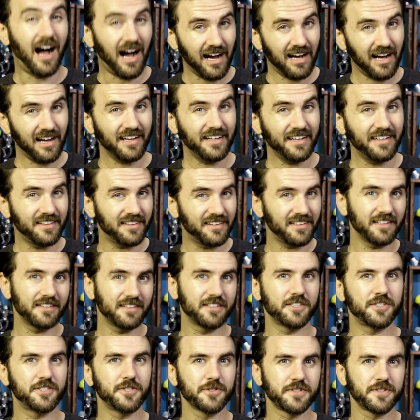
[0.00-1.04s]
I think
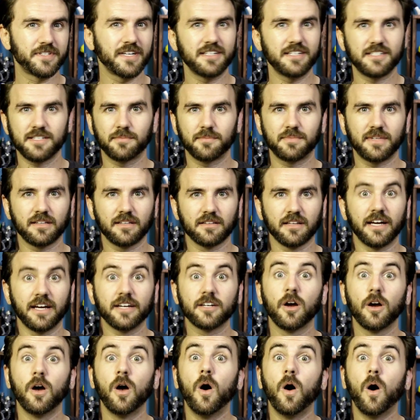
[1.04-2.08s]
that she'll say something
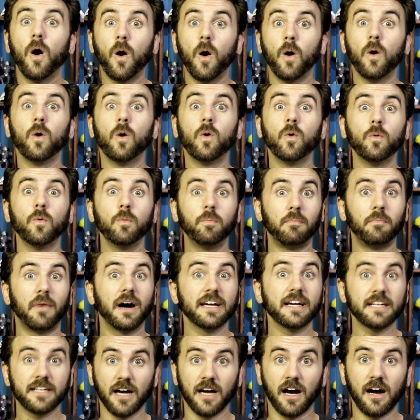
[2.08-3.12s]
like, oh
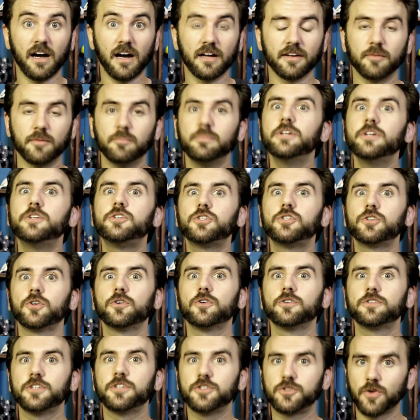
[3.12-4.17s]
my god, be
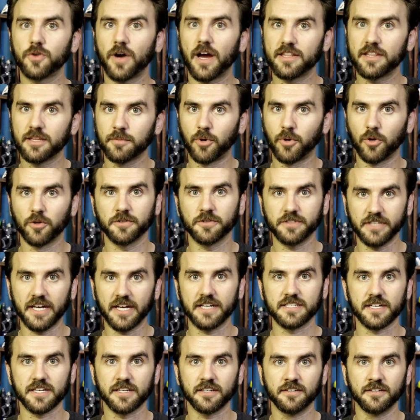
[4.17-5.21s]
sure to try the
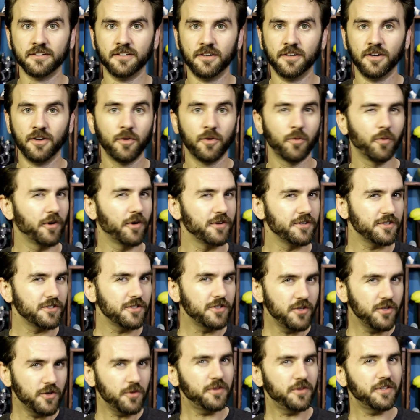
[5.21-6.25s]
bolognese. Whereas
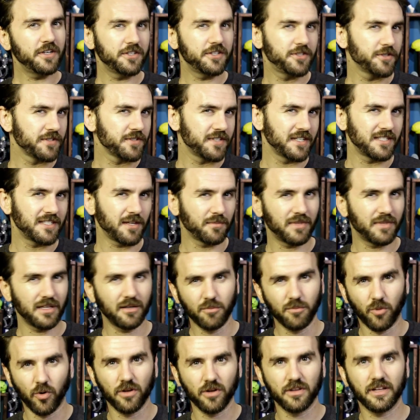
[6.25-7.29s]
you think she'll say
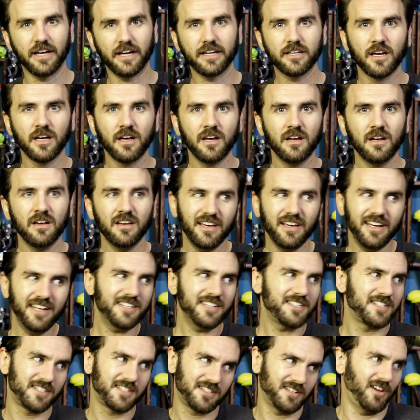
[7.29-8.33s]
something more like,
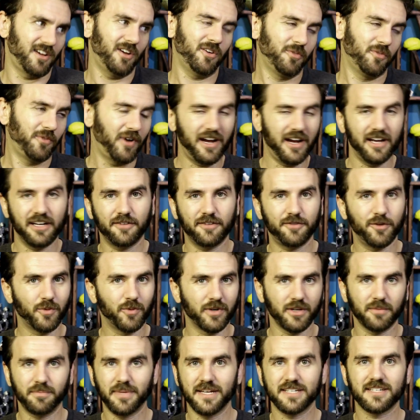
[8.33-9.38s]
it's alright if you
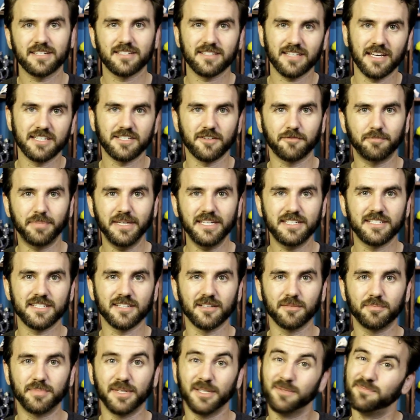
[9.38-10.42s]
want a basic slice of
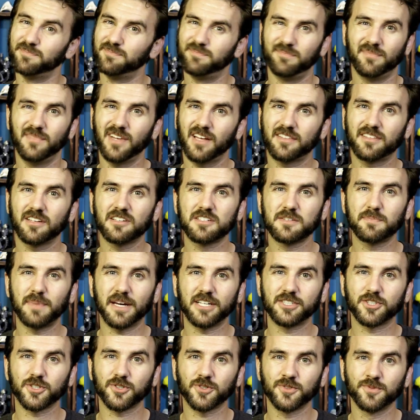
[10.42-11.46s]
pizza, but nothing
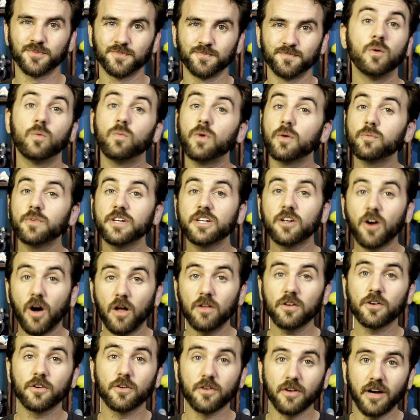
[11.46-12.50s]
special. When we
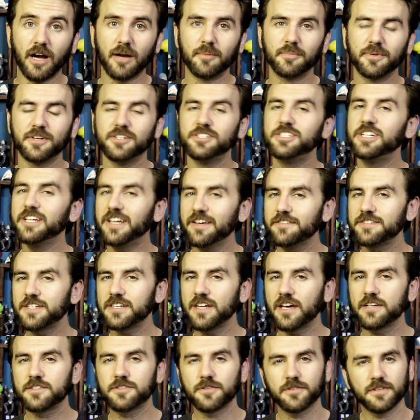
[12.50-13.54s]
call her up, she gives
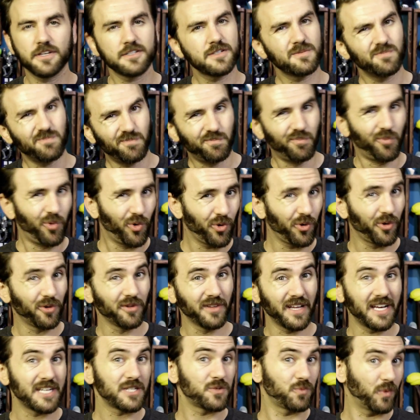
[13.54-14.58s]
an answer that's more or
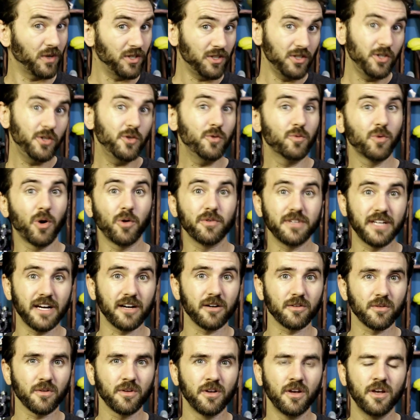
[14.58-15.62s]
less what you wrote
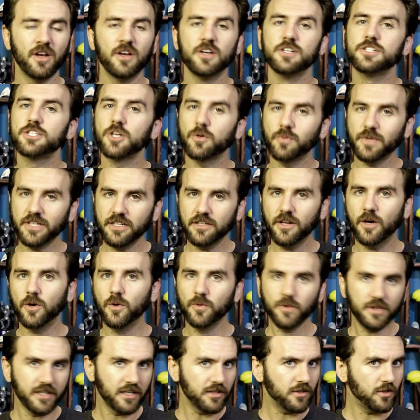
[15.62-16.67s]
down, so we
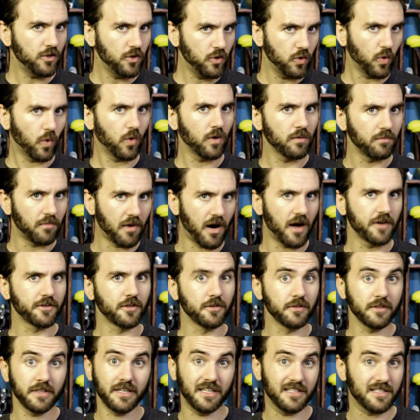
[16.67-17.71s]
know that your
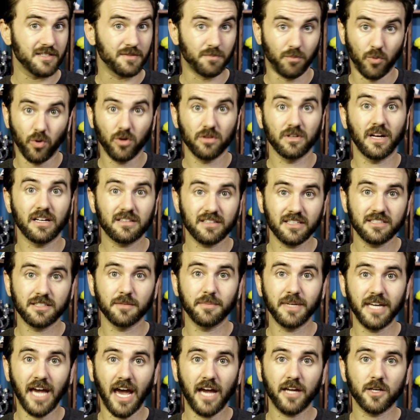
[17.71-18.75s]
model is more likely to
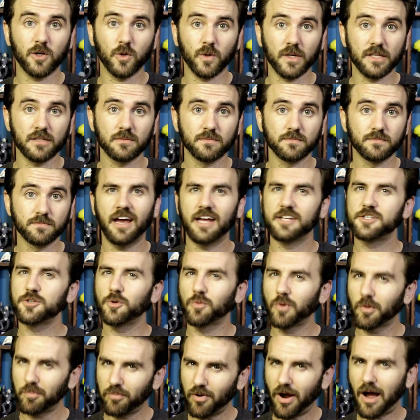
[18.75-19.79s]
be accurate. And so
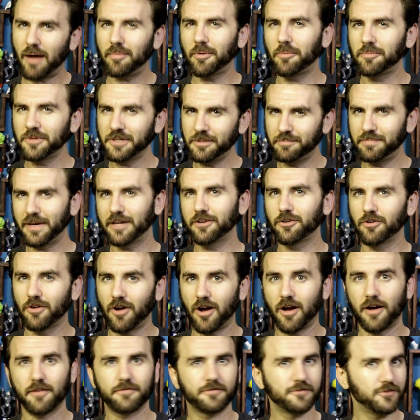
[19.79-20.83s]
we're probably better
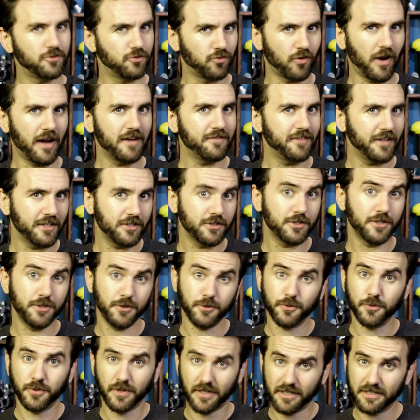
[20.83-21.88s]
off driving
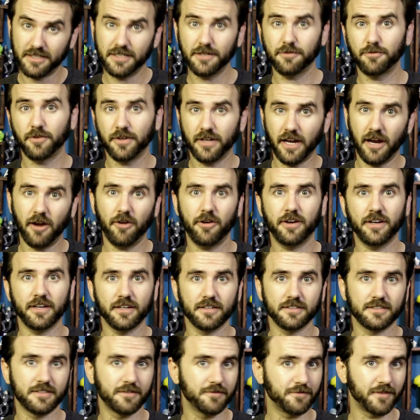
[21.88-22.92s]
to a different
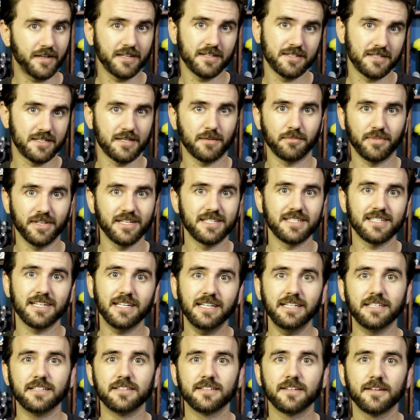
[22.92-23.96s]
area to find someplace
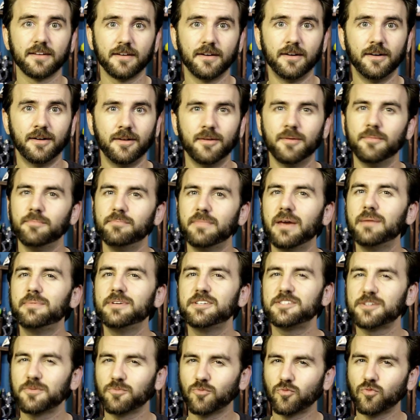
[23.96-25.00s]
to eat.
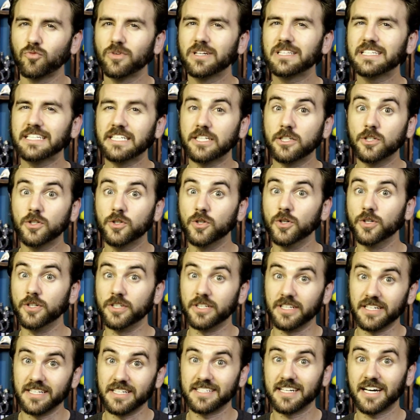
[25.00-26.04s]
Maybe some really
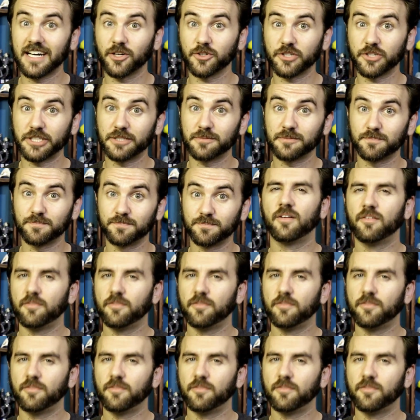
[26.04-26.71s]
good Italian.